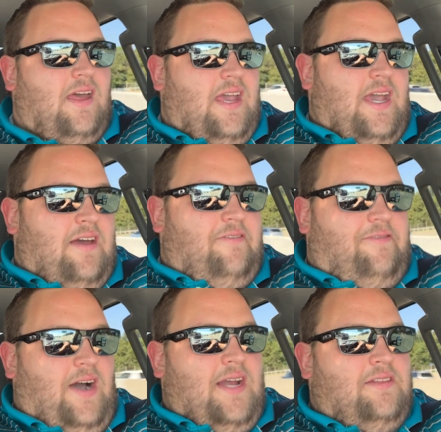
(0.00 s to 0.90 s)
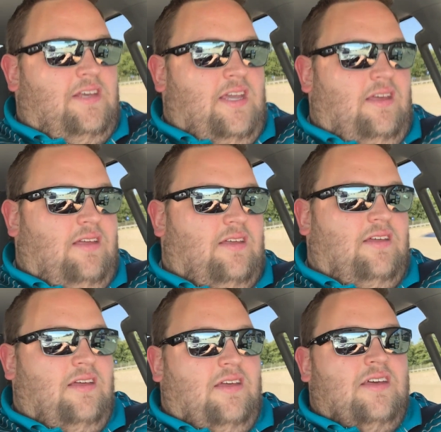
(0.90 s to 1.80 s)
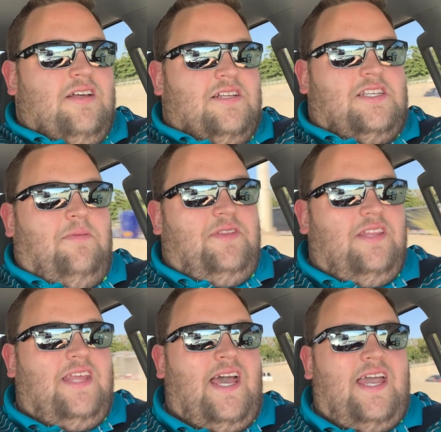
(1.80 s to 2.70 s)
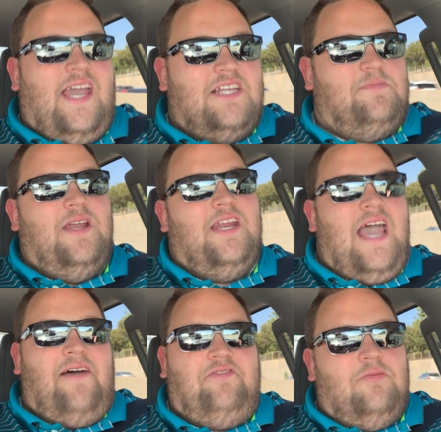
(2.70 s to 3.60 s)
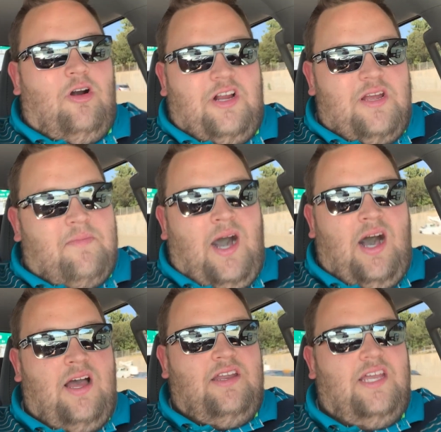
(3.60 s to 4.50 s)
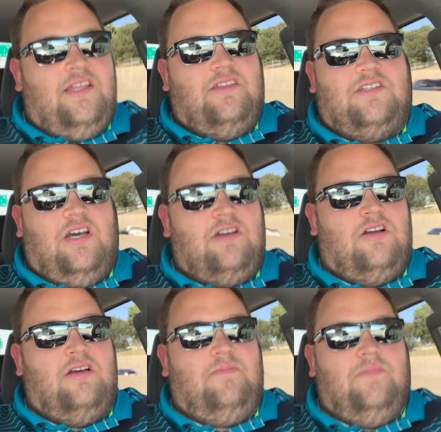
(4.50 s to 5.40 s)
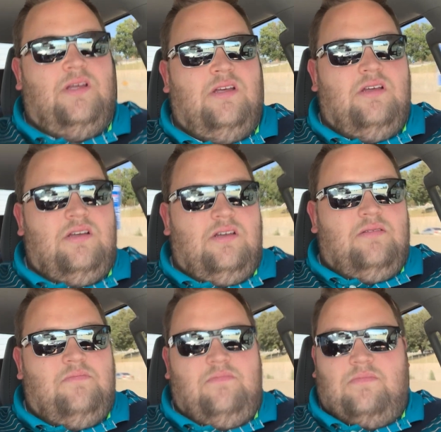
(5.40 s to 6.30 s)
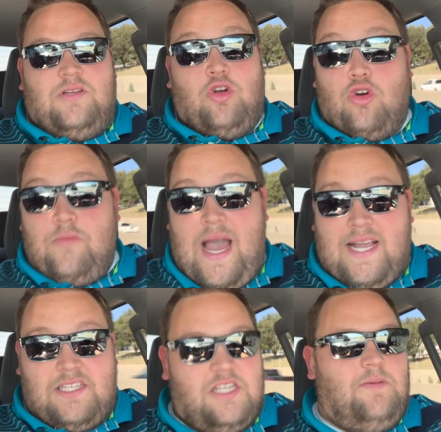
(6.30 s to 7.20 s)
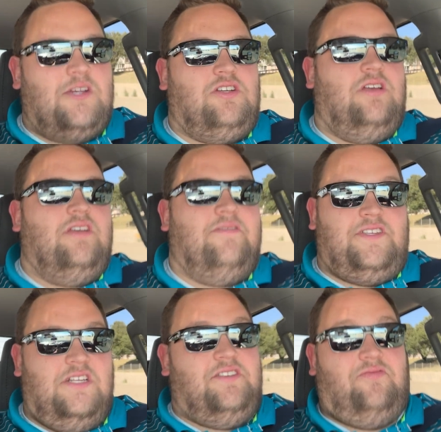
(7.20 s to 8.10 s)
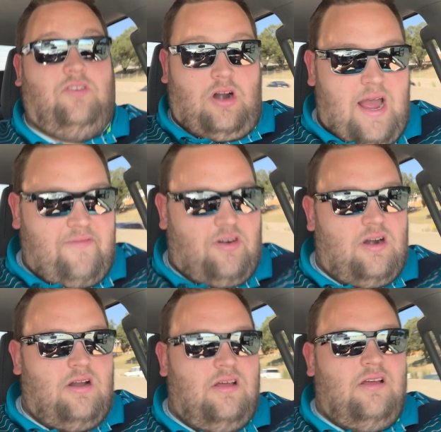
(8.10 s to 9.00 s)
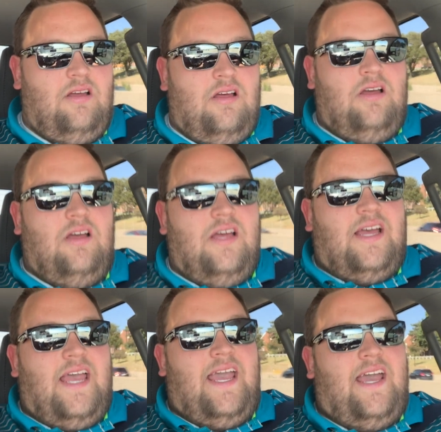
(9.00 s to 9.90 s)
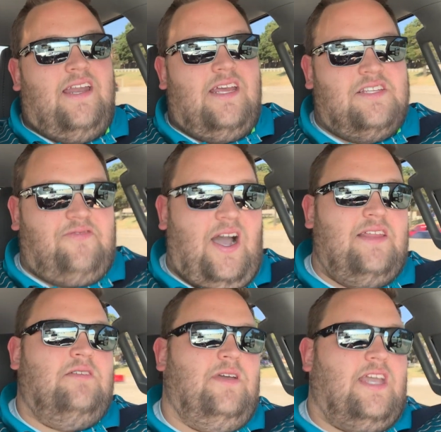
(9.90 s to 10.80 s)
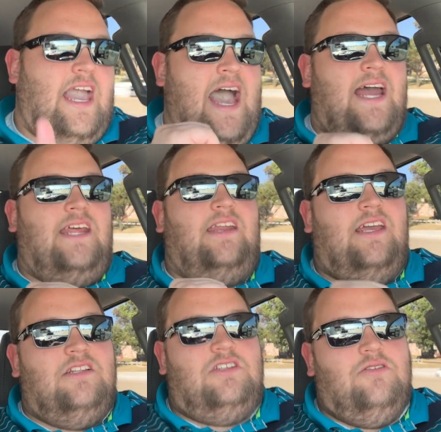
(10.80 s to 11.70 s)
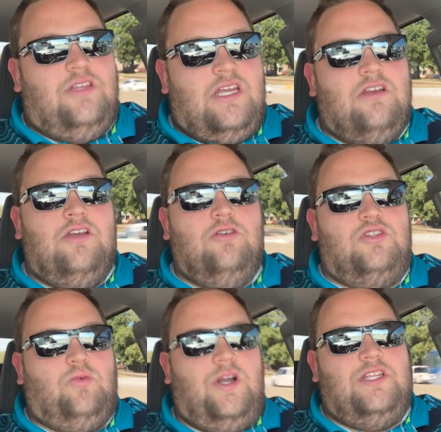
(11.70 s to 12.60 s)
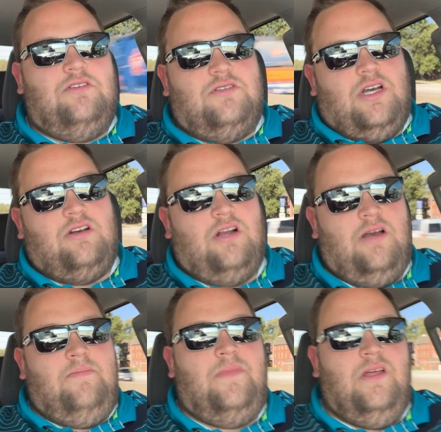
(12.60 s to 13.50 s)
And finally, something that has been an aftermarket mod in the Tundra Crew Max, especially since forever, and is finally being added into the new 22 Tundra.